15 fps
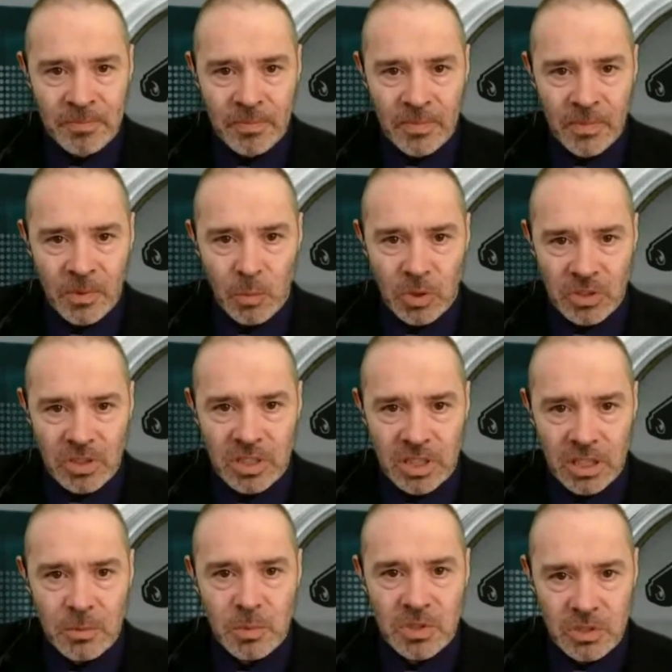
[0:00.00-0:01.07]
what you
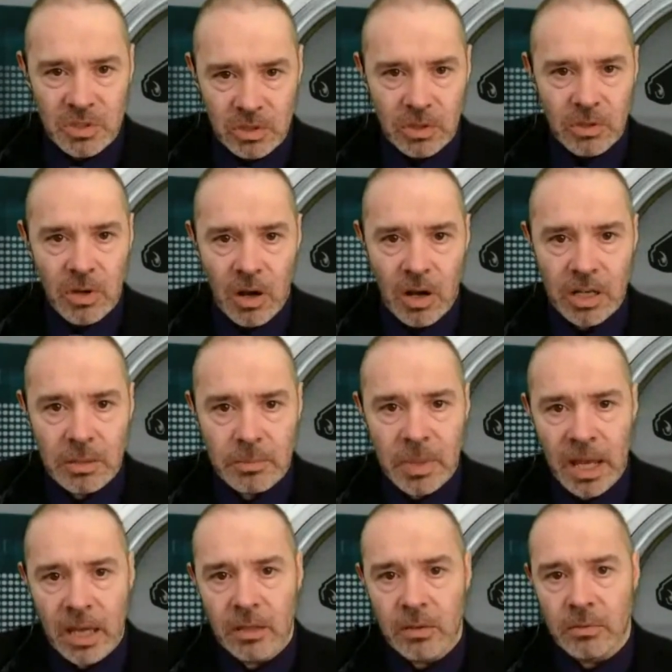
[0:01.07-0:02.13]
did was you hired a
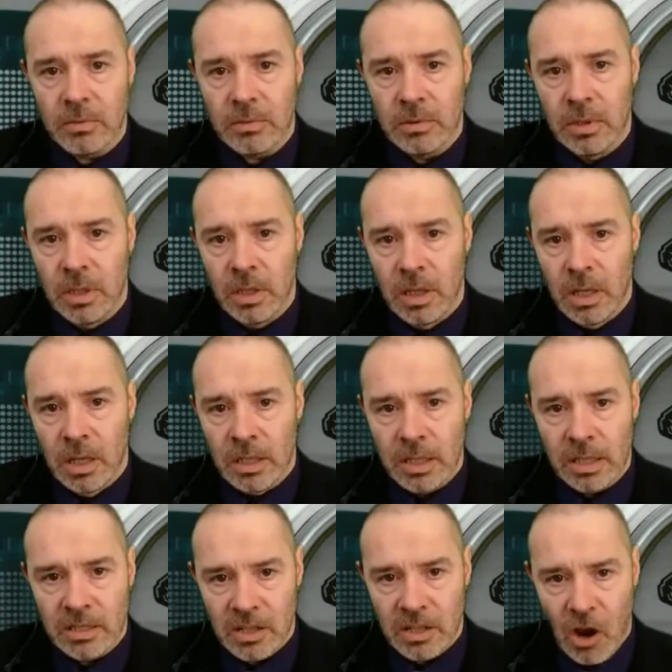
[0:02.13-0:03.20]
panel.
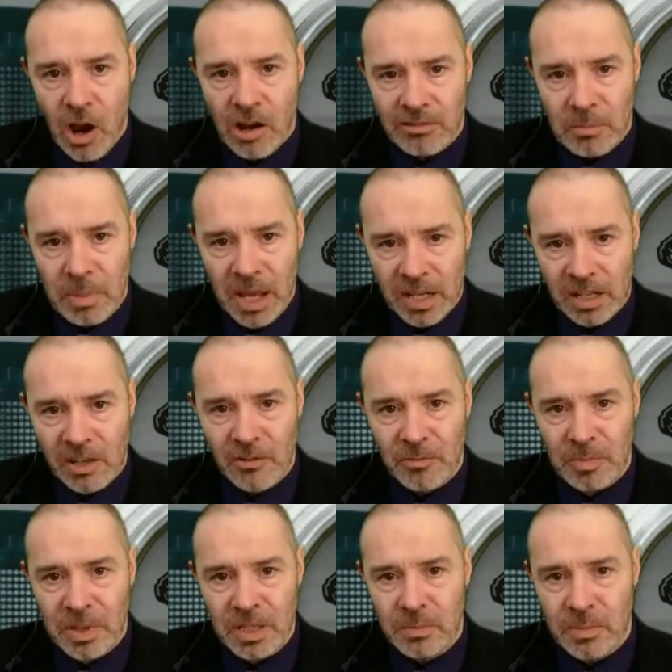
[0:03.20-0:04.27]
Now, to hire a panel of
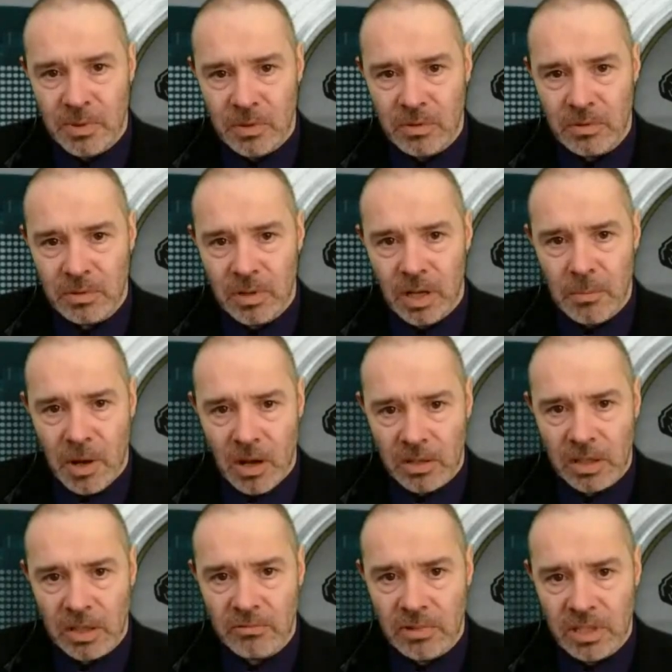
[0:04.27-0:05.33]
people, a
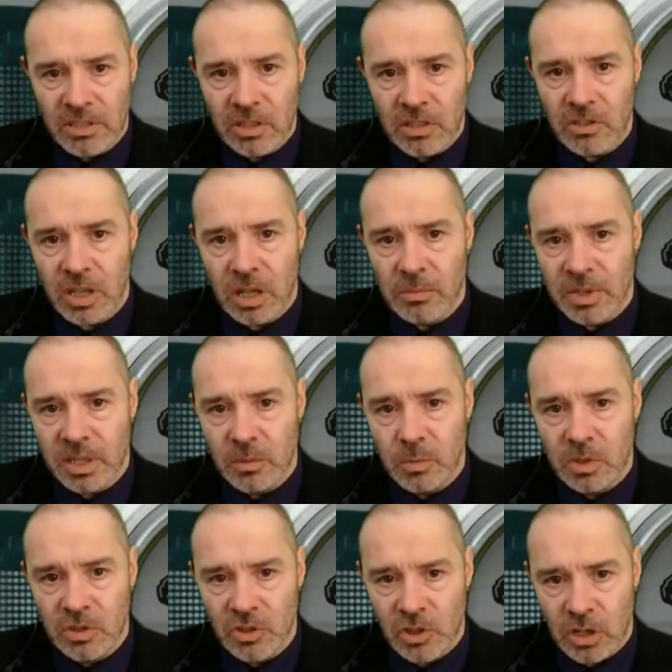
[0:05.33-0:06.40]
market research company
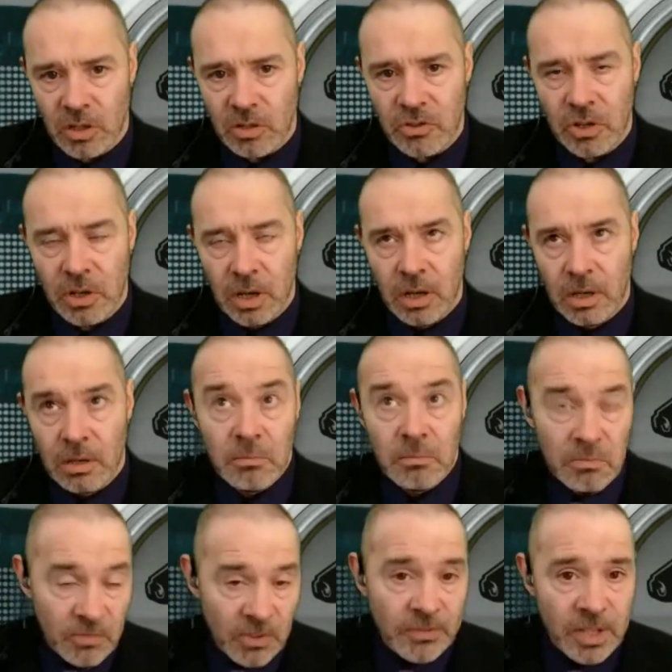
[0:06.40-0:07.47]
would charge
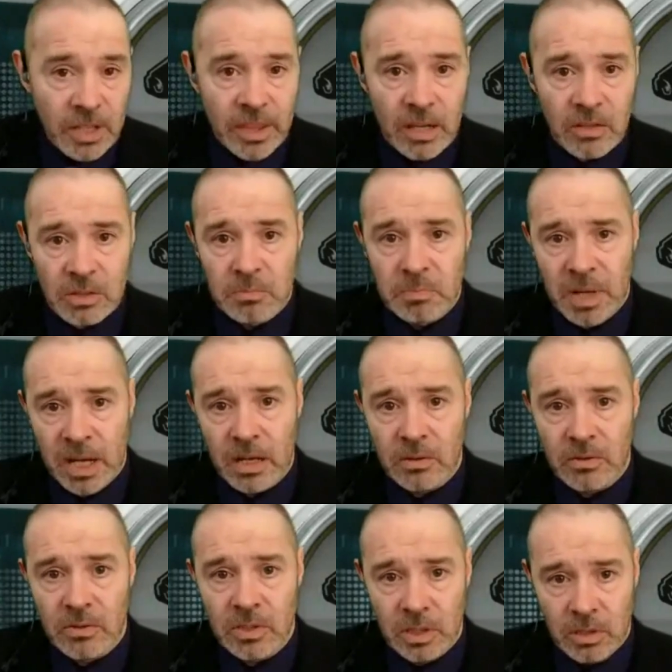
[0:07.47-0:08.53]

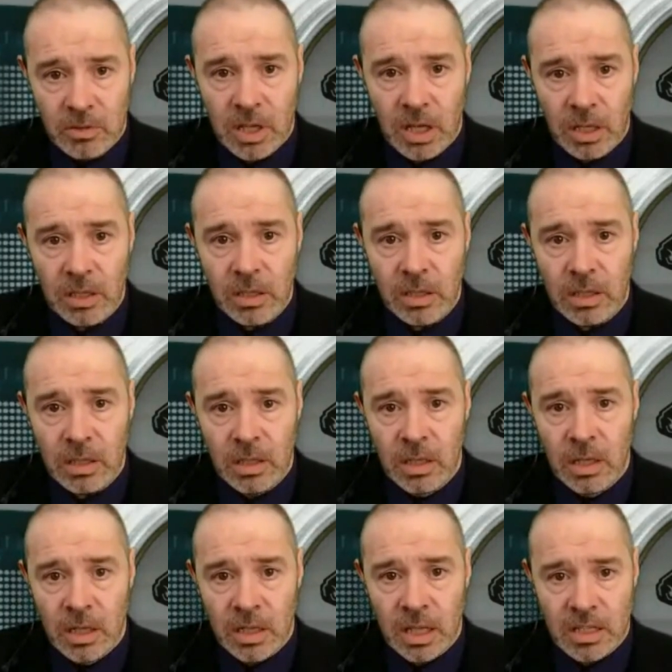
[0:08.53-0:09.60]
£50,000 UK.
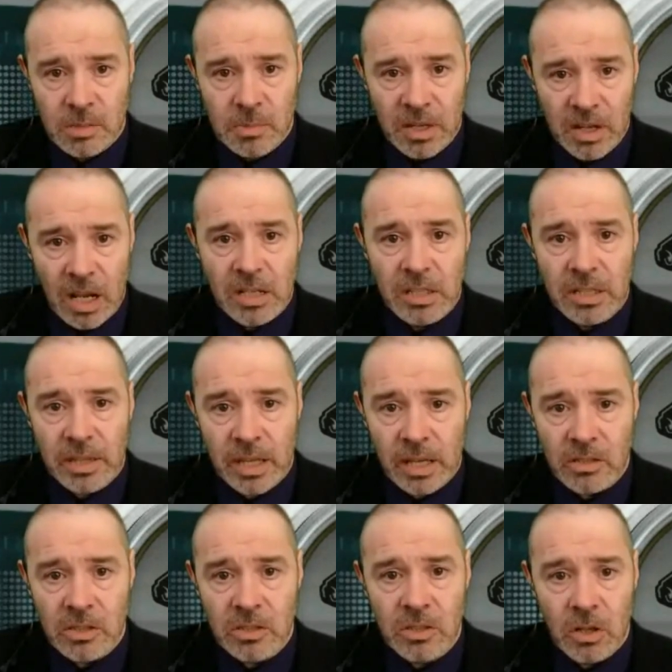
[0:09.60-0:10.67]
That's about
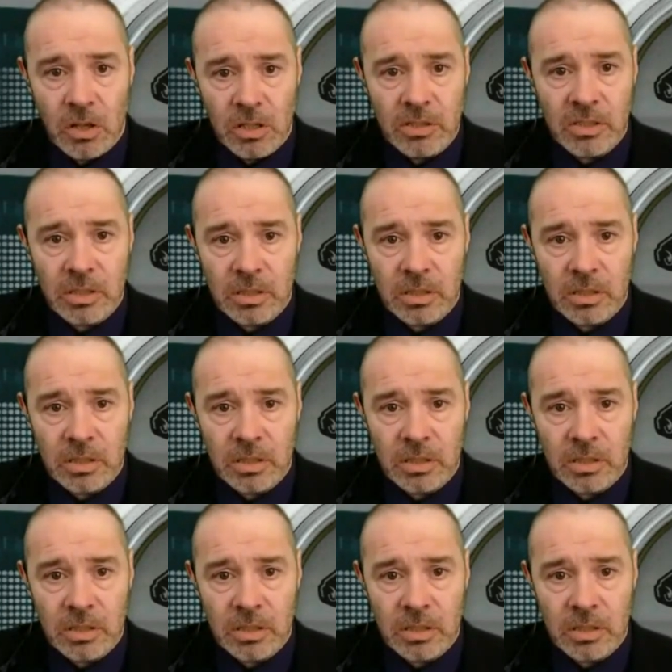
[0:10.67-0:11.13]
$80,000.